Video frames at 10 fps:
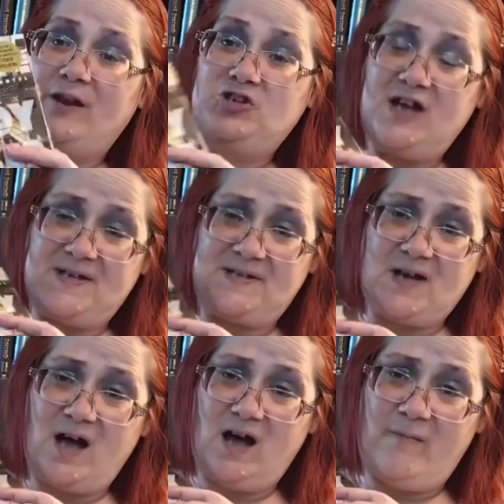just
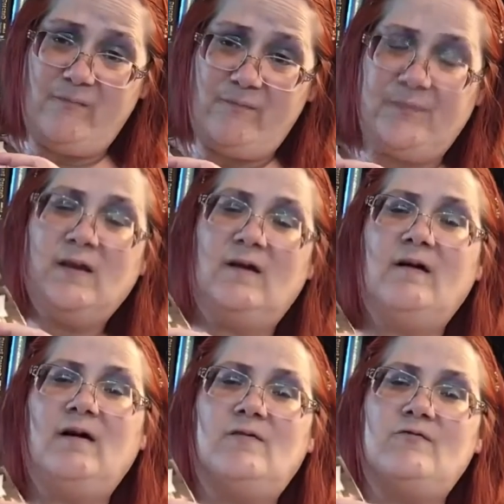um,
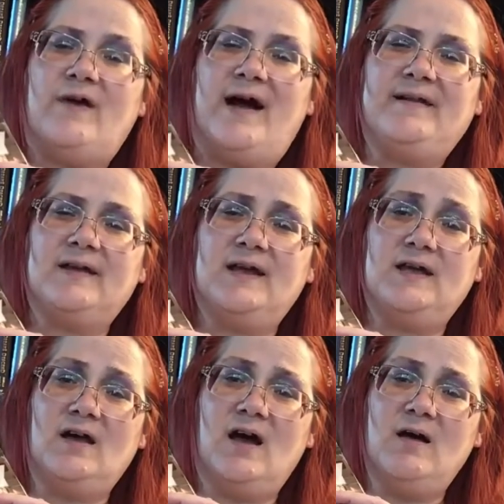
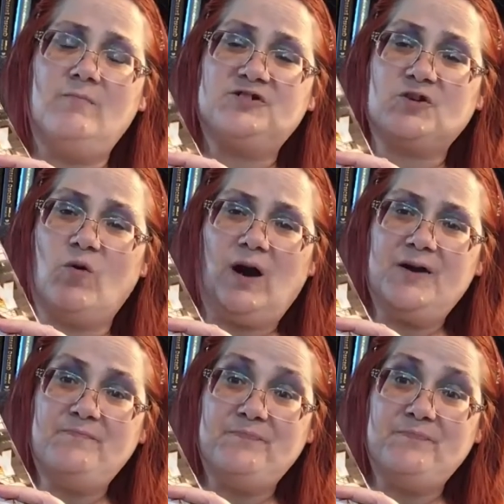finally um, scored